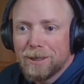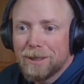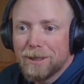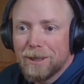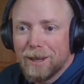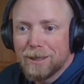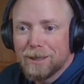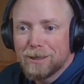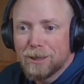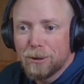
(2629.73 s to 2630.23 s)

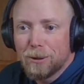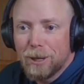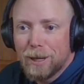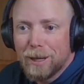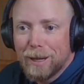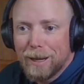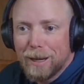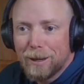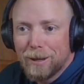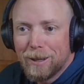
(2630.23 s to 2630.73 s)
that's a
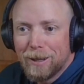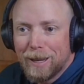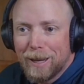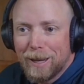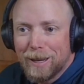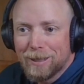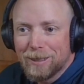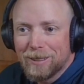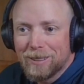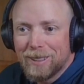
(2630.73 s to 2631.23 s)
great ha
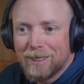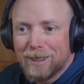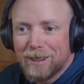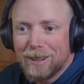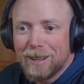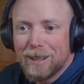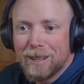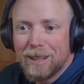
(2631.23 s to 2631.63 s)
handle there.